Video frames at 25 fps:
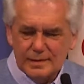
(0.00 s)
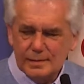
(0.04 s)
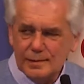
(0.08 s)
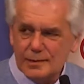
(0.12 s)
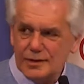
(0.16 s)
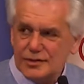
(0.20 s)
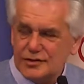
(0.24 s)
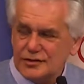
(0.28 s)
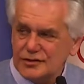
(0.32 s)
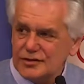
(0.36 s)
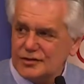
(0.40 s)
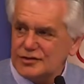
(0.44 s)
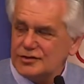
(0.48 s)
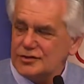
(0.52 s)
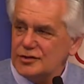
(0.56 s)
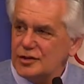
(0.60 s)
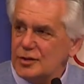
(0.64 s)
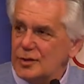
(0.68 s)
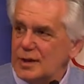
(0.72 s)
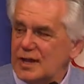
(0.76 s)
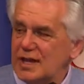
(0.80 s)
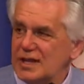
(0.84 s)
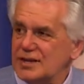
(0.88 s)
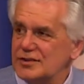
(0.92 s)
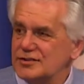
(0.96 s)
with this
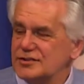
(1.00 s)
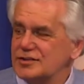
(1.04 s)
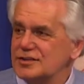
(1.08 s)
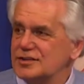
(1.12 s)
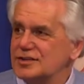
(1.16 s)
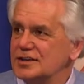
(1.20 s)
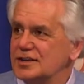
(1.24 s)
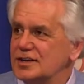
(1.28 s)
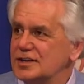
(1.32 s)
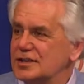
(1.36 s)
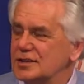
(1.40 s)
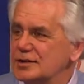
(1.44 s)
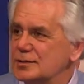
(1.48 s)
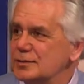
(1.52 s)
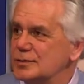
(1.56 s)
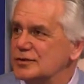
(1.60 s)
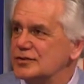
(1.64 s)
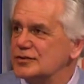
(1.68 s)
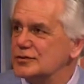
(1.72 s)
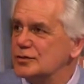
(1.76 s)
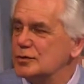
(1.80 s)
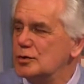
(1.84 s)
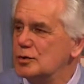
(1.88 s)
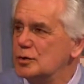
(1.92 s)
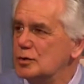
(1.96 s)
new entity that
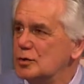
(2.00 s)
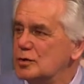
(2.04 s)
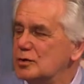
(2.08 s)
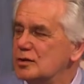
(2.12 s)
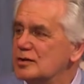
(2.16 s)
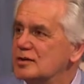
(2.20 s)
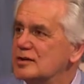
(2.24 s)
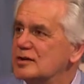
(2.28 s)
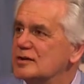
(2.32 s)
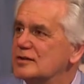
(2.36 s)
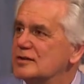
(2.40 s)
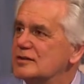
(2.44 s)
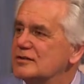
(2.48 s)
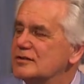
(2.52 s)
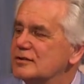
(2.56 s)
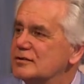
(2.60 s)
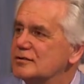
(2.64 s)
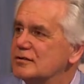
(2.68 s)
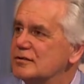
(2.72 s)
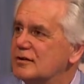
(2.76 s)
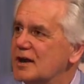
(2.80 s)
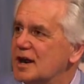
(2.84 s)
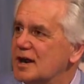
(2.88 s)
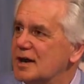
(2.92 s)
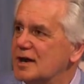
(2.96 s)
was called the
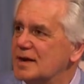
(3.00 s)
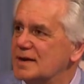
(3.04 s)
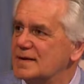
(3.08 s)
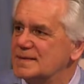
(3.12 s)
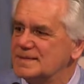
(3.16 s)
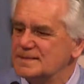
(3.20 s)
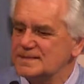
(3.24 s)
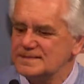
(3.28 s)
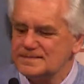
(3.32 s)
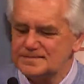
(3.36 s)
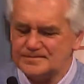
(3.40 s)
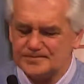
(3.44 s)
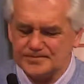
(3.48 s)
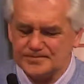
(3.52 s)
Crown.